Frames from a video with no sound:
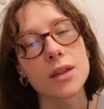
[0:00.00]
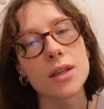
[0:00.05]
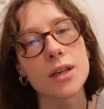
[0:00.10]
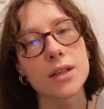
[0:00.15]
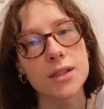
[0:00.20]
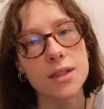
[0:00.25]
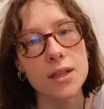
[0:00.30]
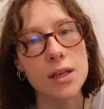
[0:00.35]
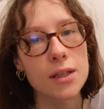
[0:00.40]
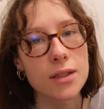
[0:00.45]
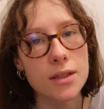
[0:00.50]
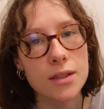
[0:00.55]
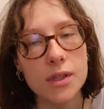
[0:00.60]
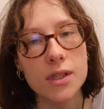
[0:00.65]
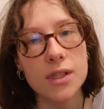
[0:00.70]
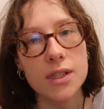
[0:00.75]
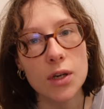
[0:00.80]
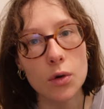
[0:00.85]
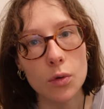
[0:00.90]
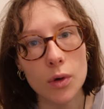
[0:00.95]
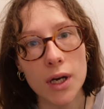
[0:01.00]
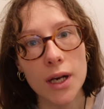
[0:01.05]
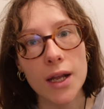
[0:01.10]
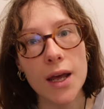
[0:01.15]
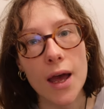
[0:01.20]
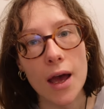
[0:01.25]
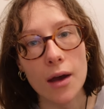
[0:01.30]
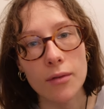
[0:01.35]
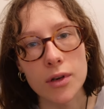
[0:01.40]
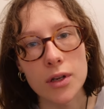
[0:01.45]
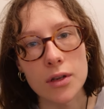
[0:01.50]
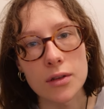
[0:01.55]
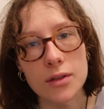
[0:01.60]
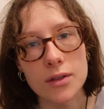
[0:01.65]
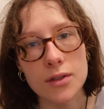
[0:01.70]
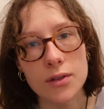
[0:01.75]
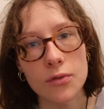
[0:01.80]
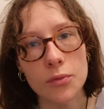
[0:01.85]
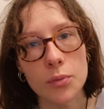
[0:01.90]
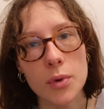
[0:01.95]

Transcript: this is still clear evidence of